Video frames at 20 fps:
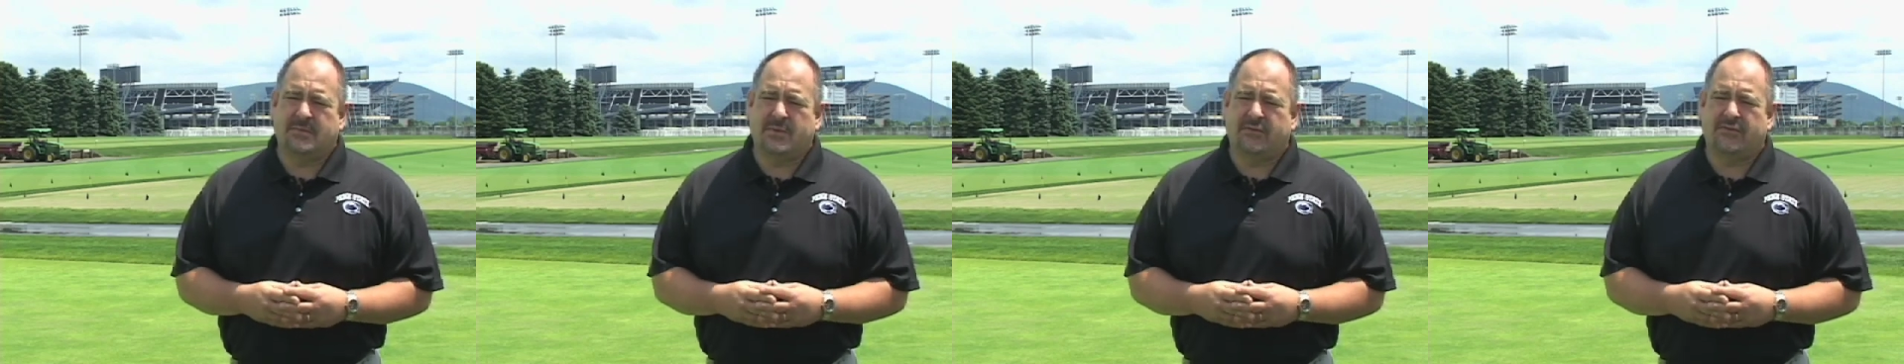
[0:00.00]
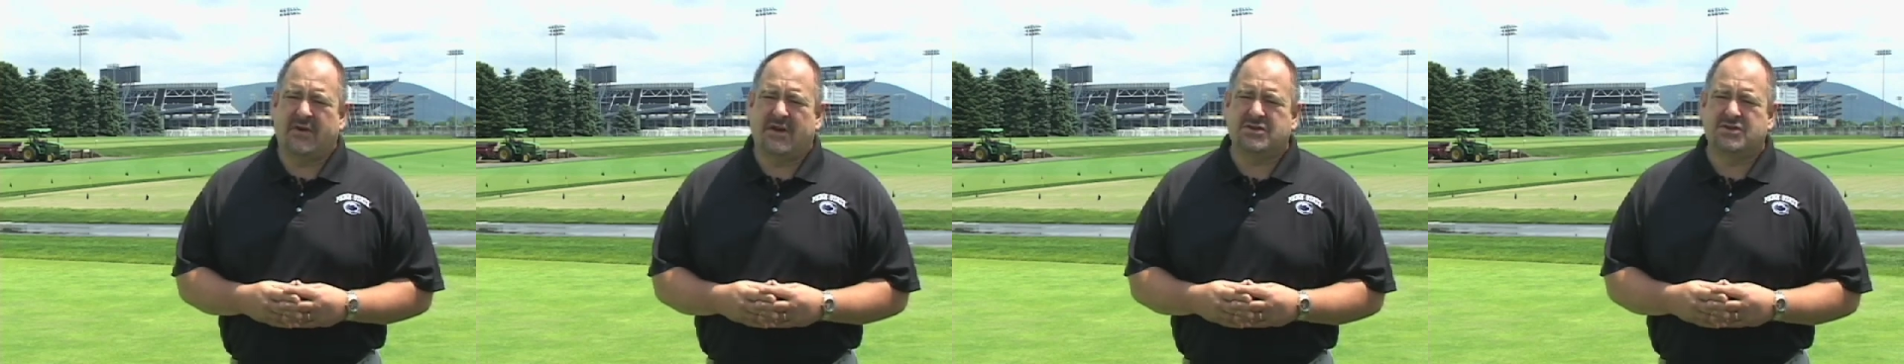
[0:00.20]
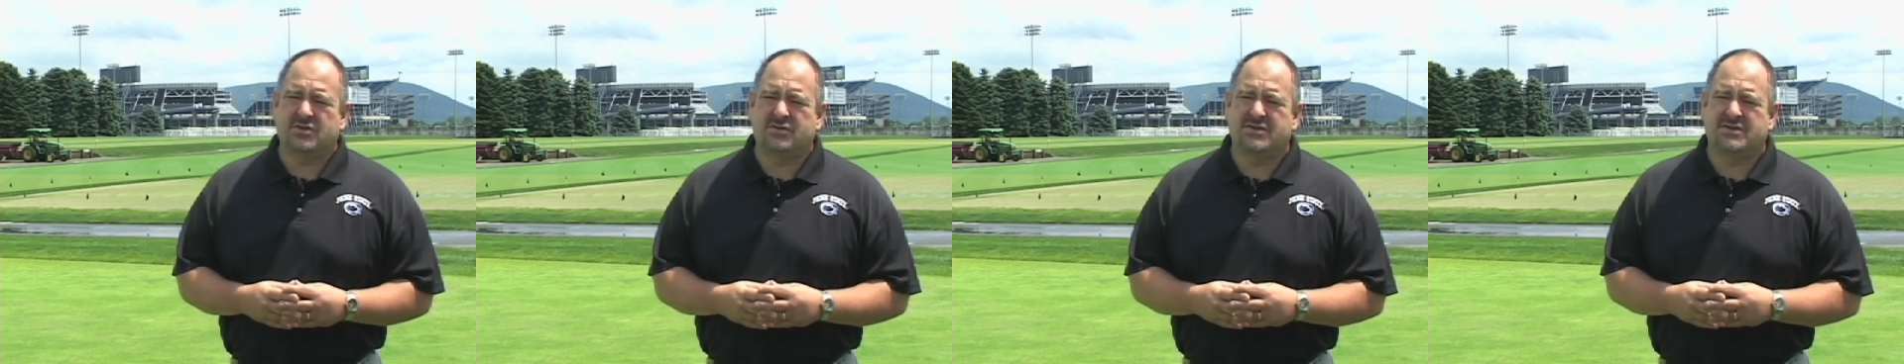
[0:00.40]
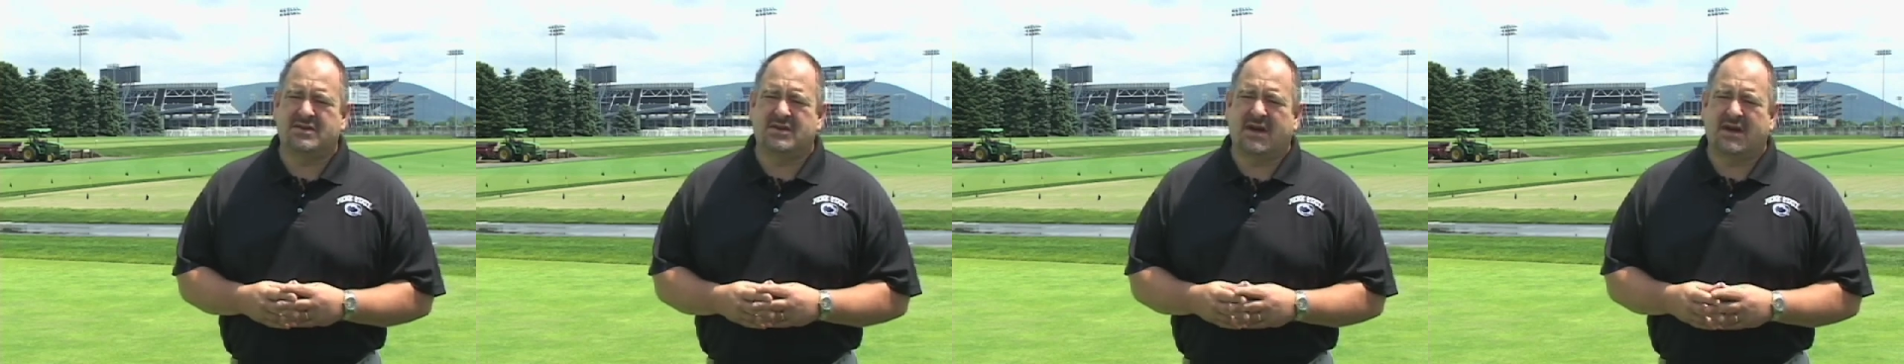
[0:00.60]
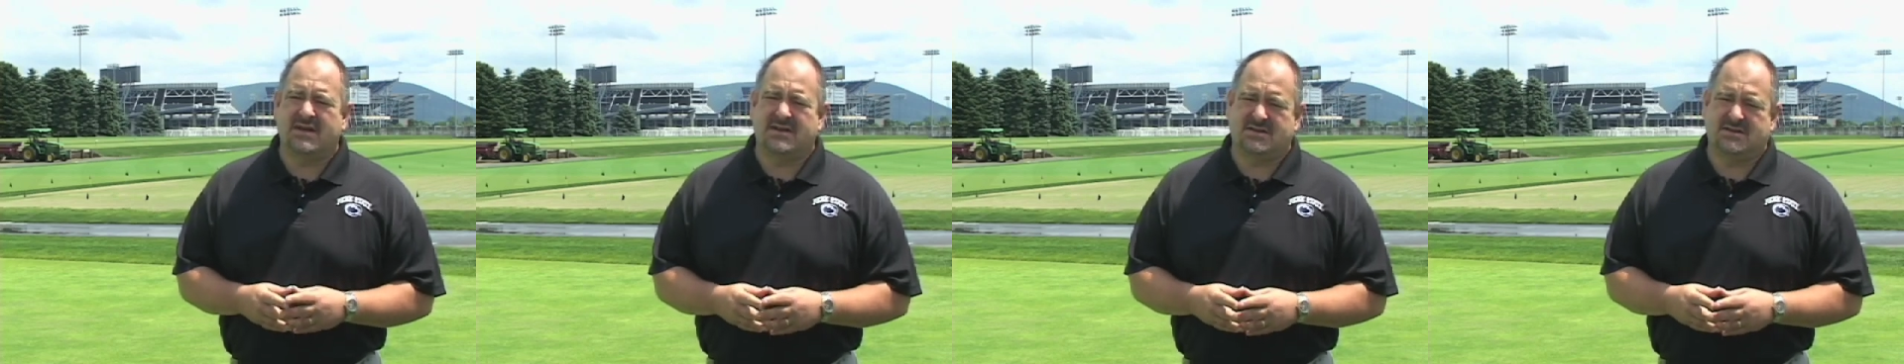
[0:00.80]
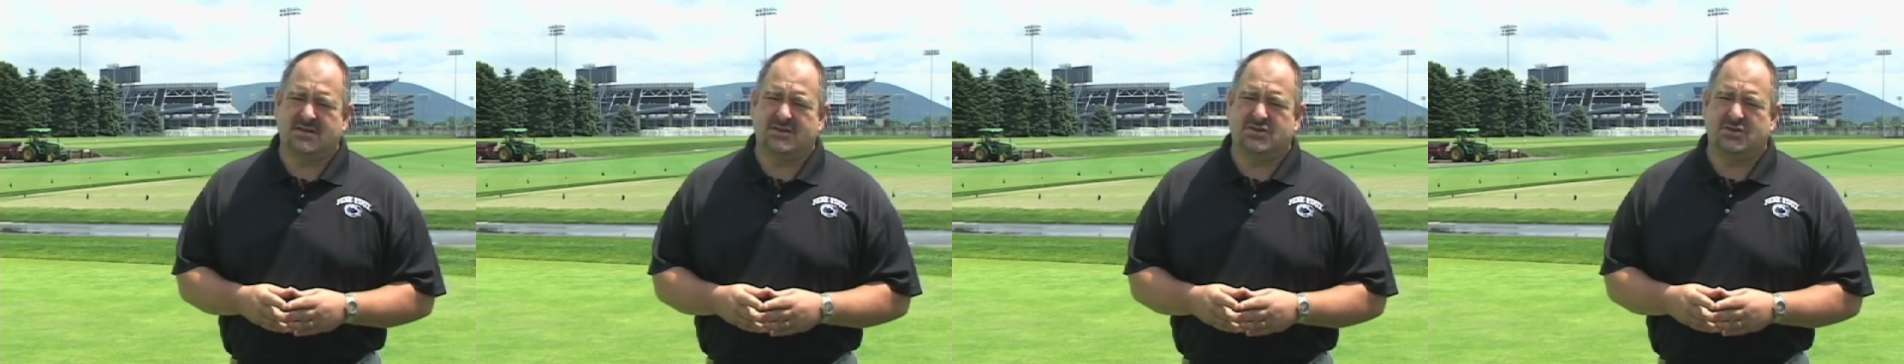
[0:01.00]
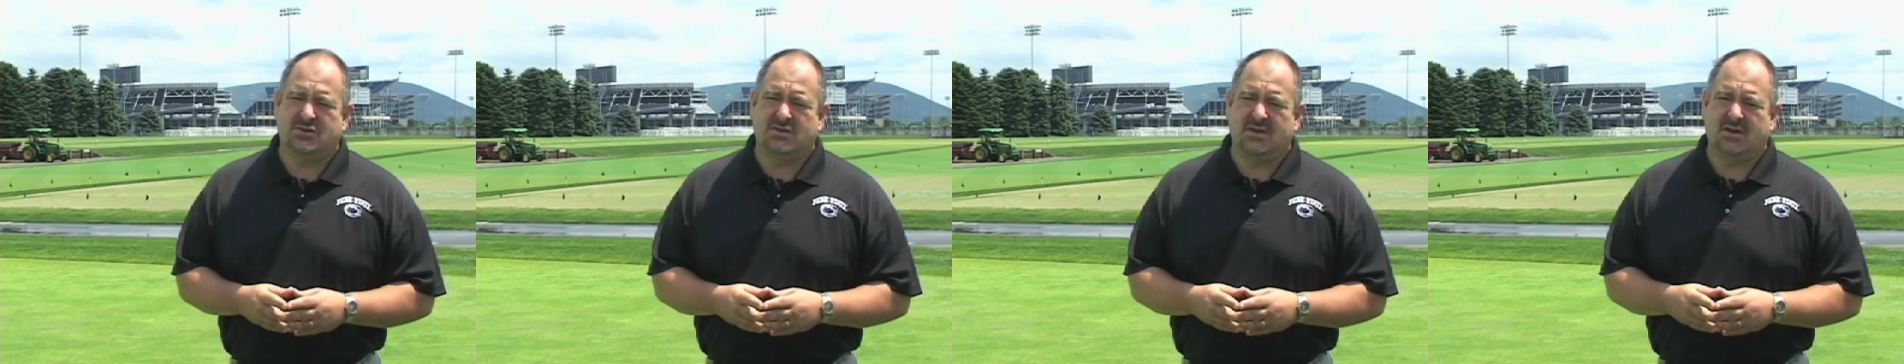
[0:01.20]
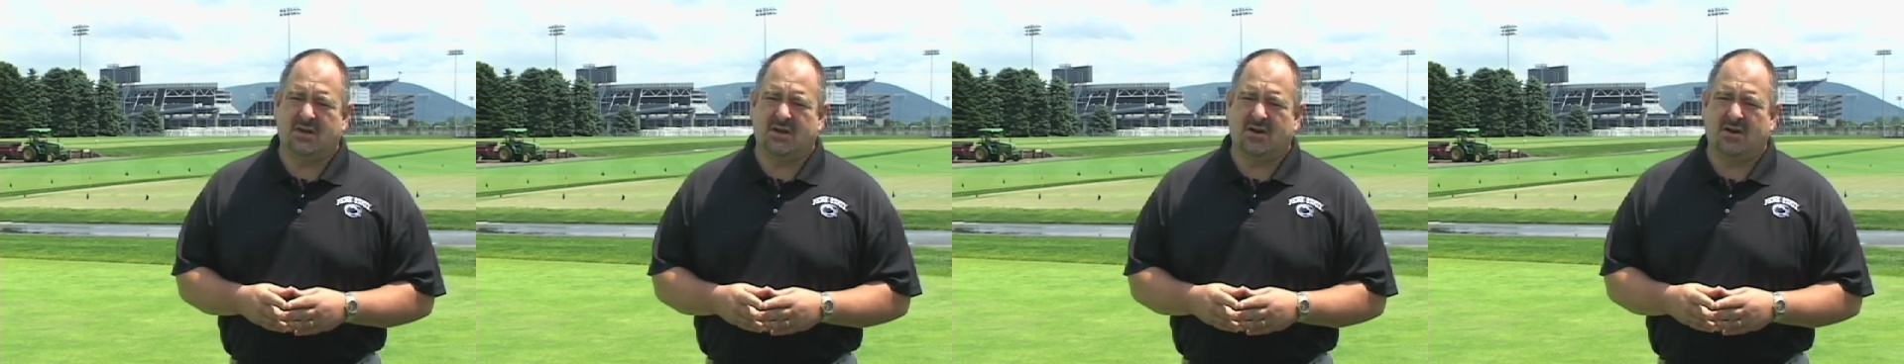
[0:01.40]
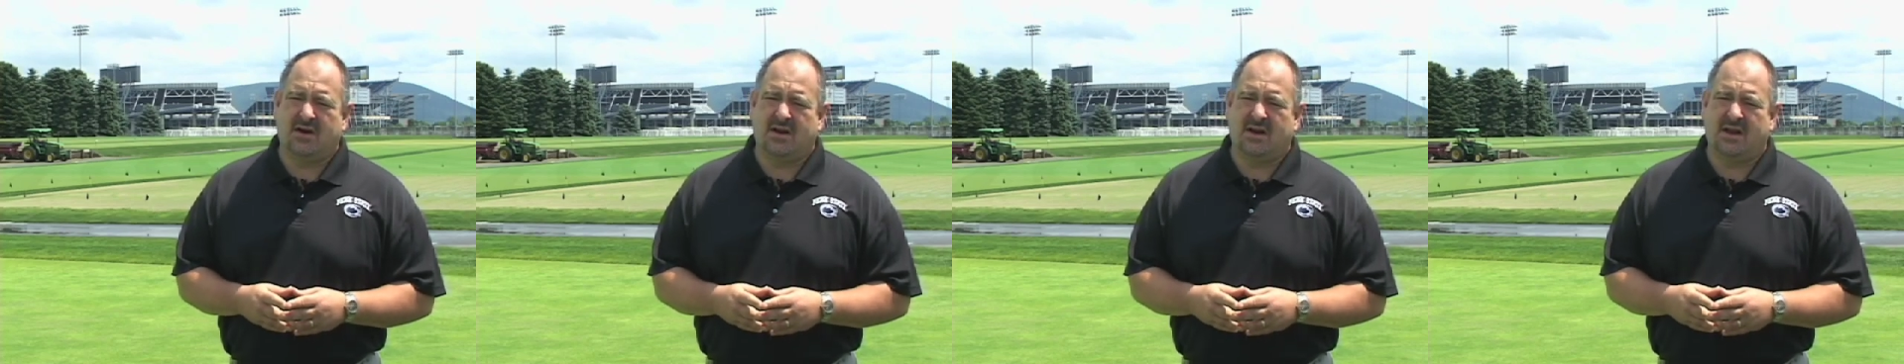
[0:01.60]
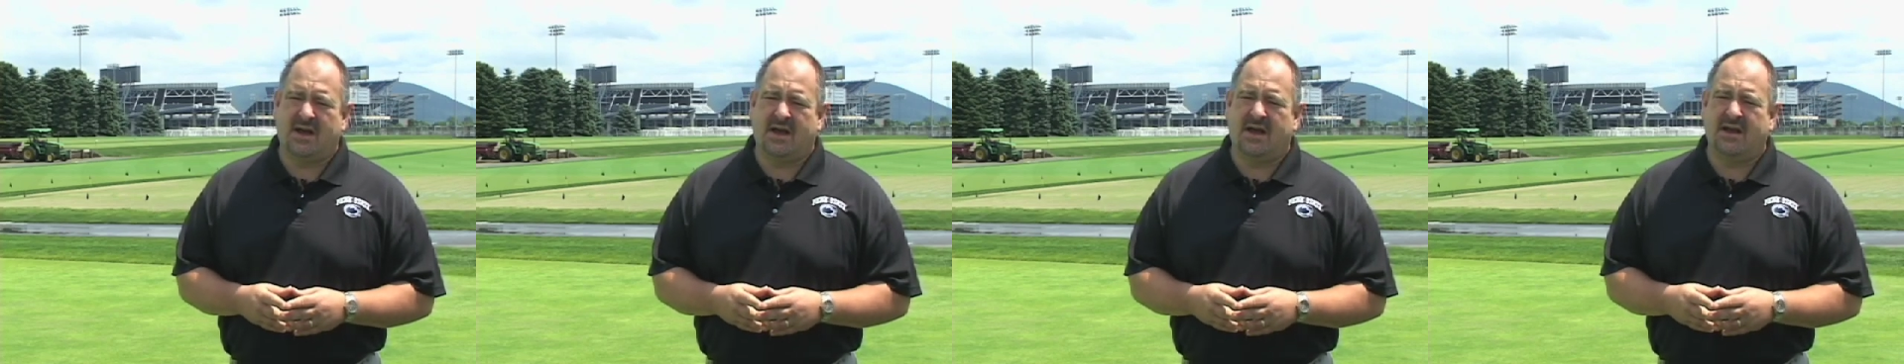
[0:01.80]
Professional Studies that you can get
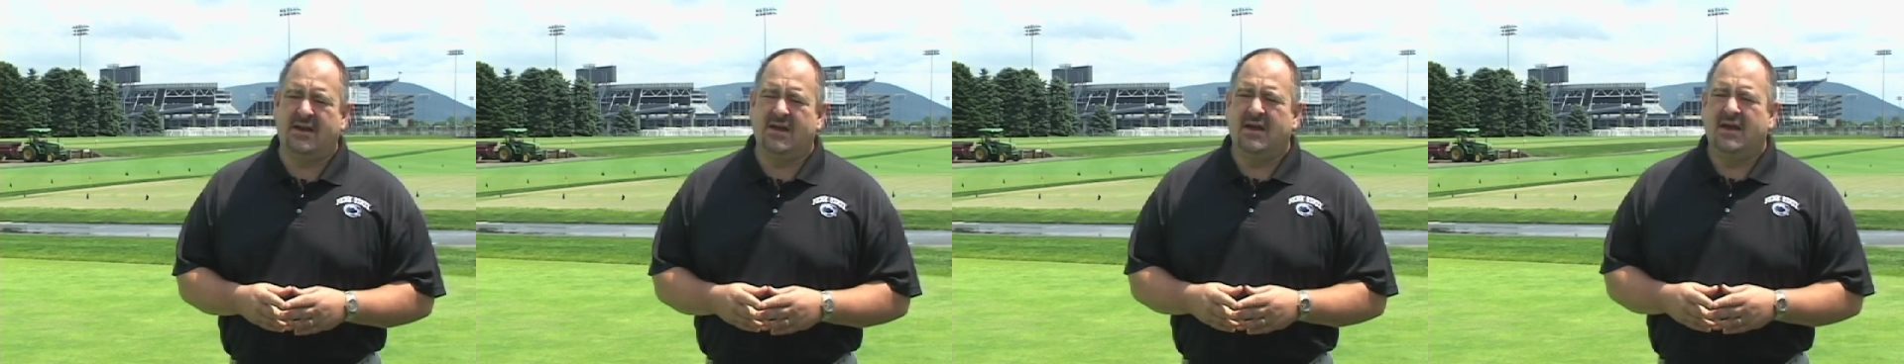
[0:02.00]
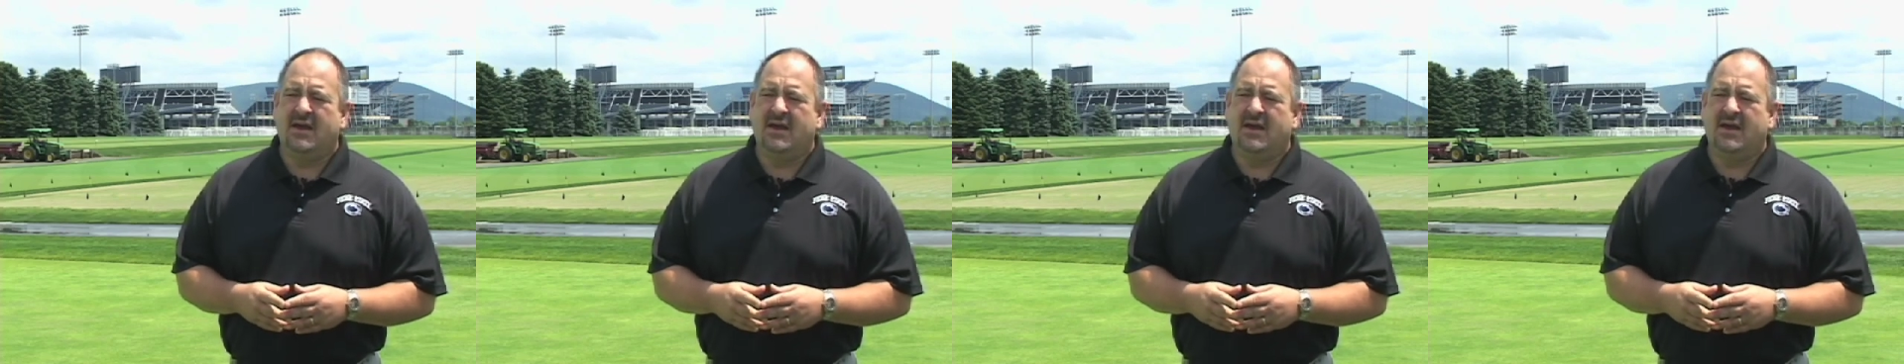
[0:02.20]
online.